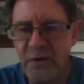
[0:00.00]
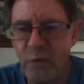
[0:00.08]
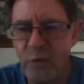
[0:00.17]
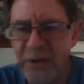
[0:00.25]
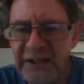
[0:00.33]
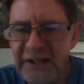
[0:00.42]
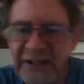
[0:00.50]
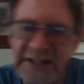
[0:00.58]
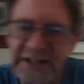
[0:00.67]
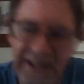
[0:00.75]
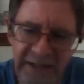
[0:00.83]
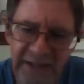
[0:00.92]
We did it
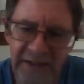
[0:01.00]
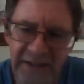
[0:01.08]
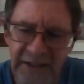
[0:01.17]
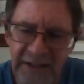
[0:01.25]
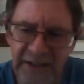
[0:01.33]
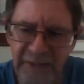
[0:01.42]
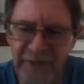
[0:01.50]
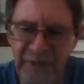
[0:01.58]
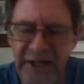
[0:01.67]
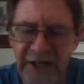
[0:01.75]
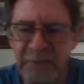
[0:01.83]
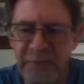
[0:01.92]
here,
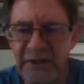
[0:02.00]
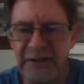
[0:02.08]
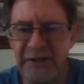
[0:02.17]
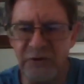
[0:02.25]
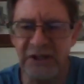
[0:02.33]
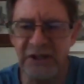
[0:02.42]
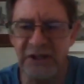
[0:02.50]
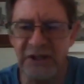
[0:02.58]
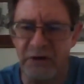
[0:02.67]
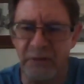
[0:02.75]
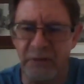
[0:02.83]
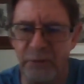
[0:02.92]
Imran. I'm going to give you an
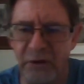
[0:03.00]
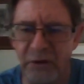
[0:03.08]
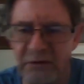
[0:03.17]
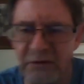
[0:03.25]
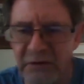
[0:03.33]
example.